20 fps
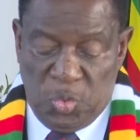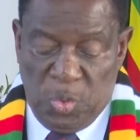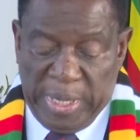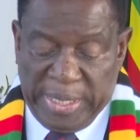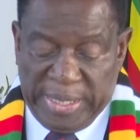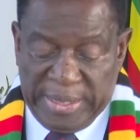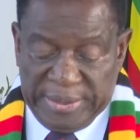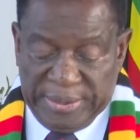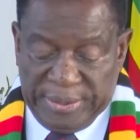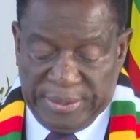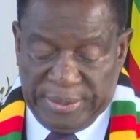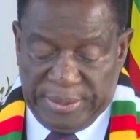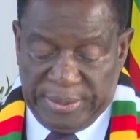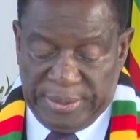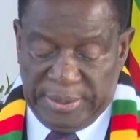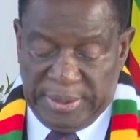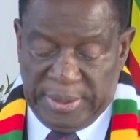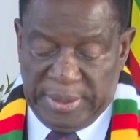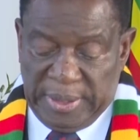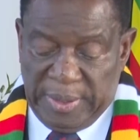
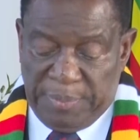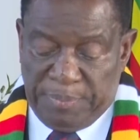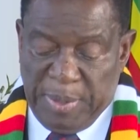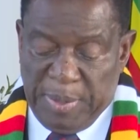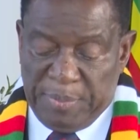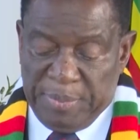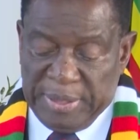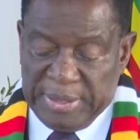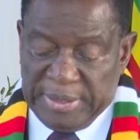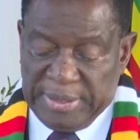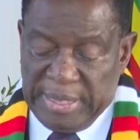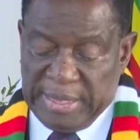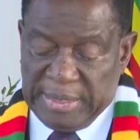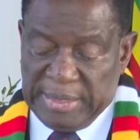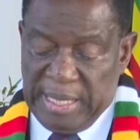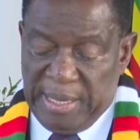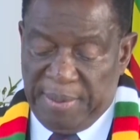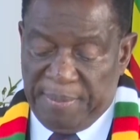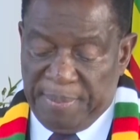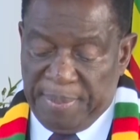workers in the public
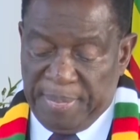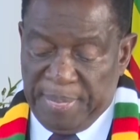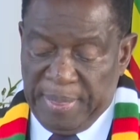sector